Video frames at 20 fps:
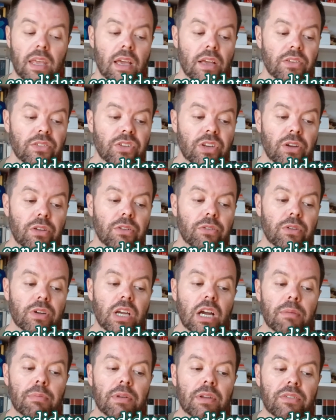So there are a
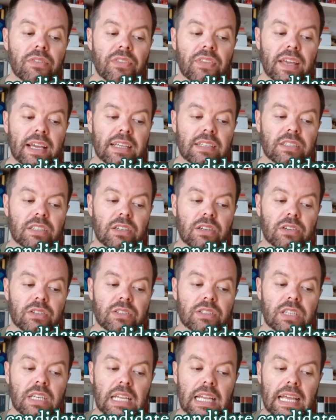couple of things to
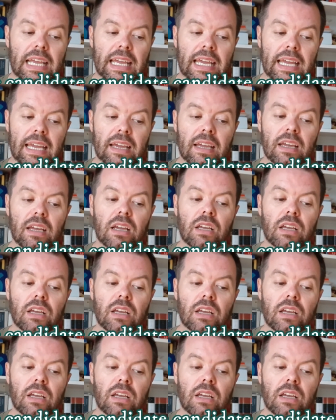consider here.